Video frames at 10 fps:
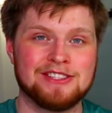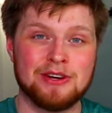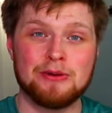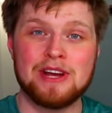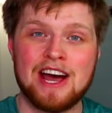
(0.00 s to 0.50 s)
So
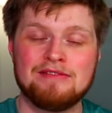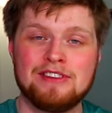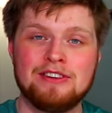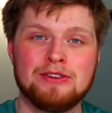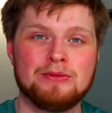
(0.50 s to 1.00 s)
here we have
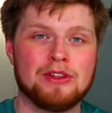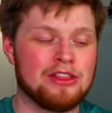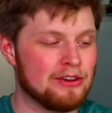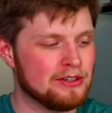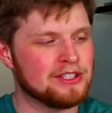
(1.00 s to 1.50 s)
the new
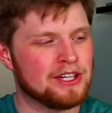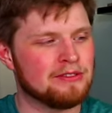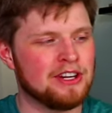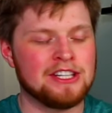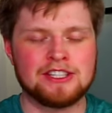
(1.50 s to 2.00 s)
third
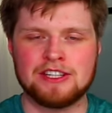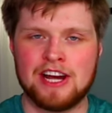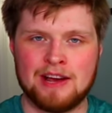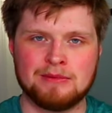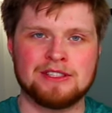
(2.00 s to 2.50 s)
generation
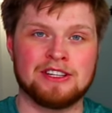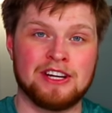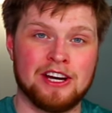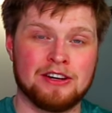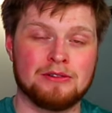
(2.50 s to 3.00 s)
Amazon
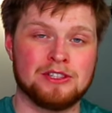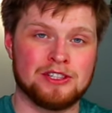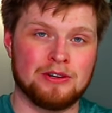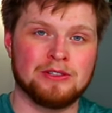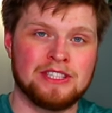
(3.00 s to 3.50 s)
Echo
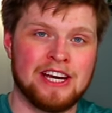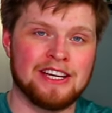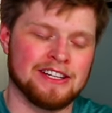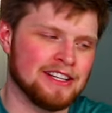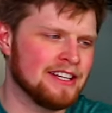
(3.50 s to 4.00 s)
Show
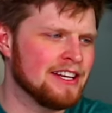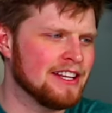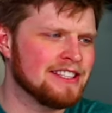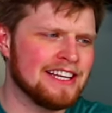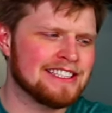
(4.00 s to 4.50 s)
ten.
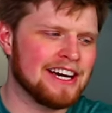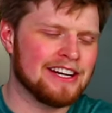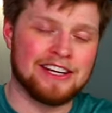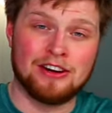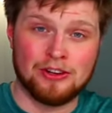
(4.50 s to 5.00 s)
This thing's
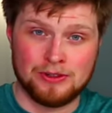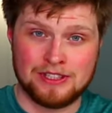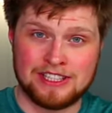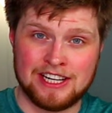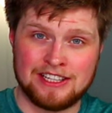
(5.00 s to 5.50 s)
got an all new
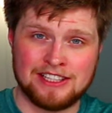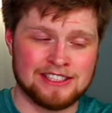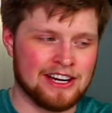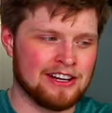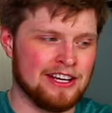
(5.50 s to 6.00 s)
design.
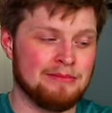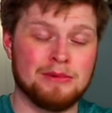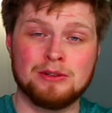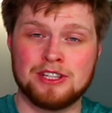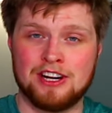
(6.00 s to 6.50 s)
It's got a
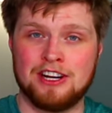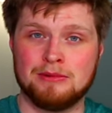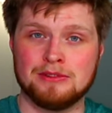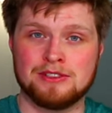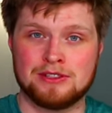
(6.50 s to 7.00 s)
motion
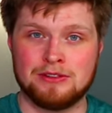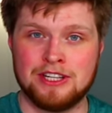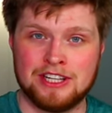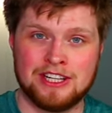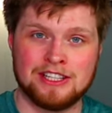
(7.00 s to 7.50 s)
enabled
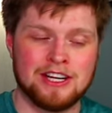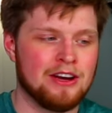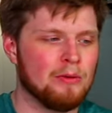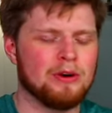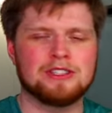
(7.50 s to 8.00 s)
screen in it.
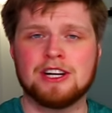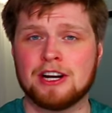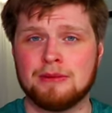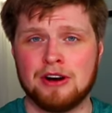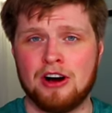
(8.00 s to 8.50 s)
We're gonna
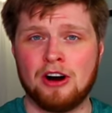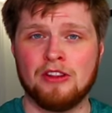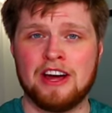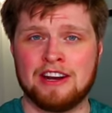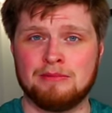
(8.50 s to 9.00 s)
talk about all
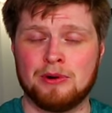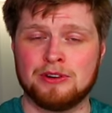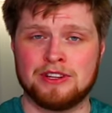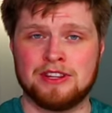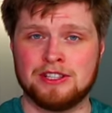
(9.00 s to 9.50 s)
that and
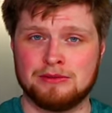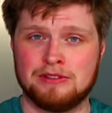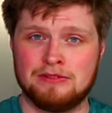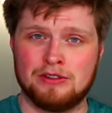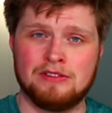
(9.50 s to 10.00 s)
more in this
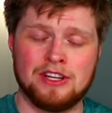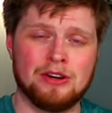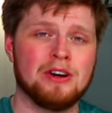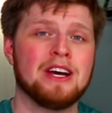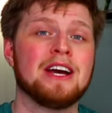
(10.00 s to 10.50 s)
review
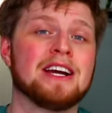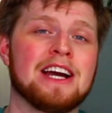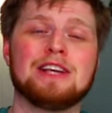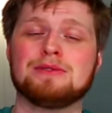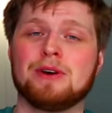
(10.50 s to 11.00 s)
video.
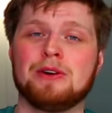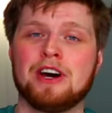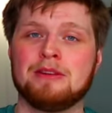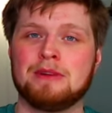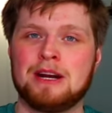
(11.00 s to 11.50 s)
Guys, what's going
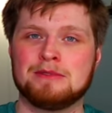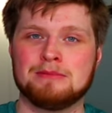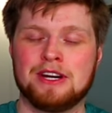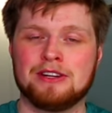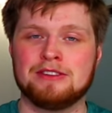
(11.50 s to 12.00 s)
on? My name is
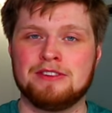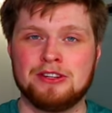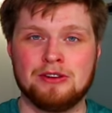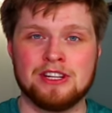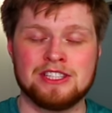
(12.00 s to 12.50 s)
Michael. If you're
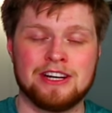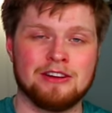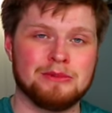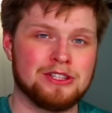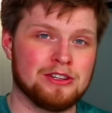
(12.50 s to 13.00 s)
new to the
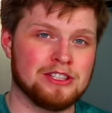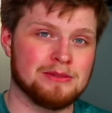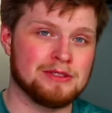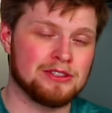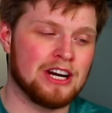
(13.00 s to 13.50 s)
channel, be sure to
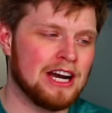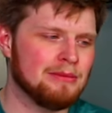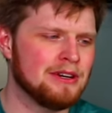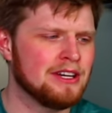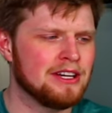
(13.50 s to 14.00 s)

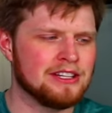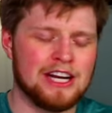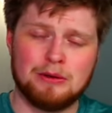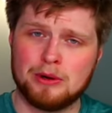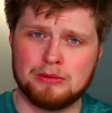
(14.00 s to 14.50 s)
subscribe.
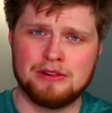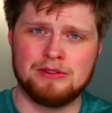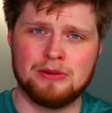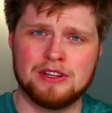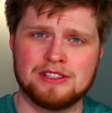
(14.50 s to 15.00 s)
Today we're gonna
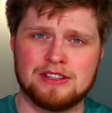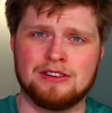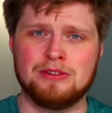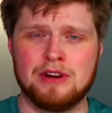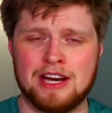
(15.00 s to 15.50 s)
review this
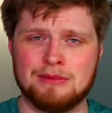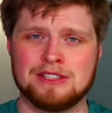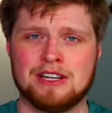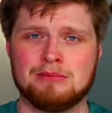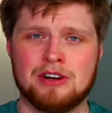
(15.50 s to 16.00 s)
new
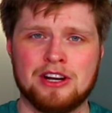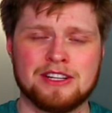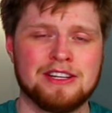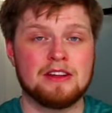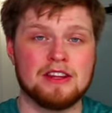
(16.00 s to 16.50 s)
Amazon
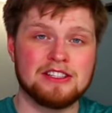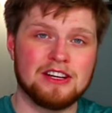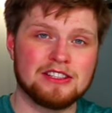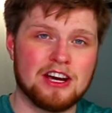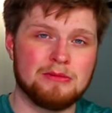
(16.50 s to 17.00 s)
product. This
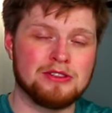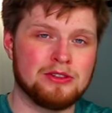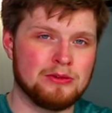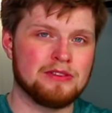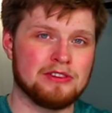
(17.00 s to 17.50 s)
does come in
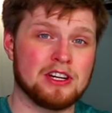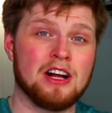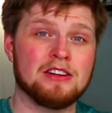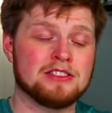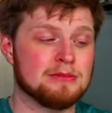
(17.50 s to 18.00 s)
two different colors.